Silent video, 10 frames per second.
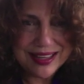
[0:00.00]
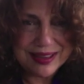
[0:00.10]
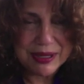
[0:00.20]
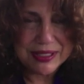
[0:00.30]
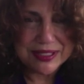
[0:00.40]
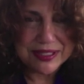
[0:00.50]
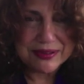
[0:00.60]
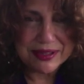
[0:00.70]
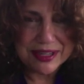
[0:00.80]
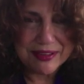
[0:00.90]
about the
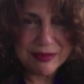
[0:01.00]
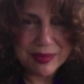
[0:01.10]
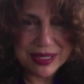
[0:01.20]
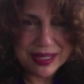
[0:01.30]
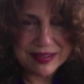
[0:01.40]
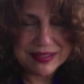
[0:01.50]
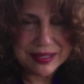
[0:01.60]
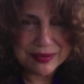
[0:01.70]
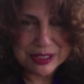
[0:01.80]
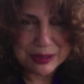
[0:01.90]
secret government and the
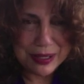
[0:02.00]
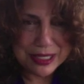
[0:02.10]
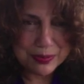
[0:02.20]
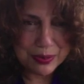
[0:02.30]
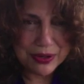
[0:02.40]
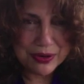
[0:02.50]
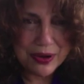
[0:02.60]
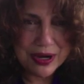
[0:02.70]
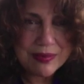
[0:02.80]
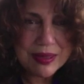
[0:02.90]
secret space
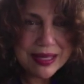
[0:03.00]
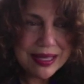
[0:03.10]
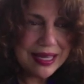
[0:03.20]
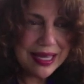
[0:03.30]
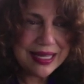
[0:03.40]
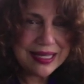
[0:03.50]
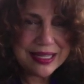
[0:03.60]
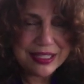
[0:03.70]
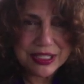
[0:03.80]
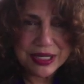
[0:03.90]
program, and
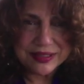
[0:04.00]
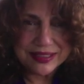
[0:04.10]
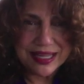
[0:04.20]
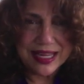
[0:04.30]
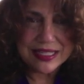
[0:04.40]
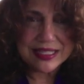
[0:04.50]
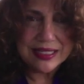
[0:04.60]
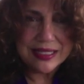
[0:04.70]
he shared a lot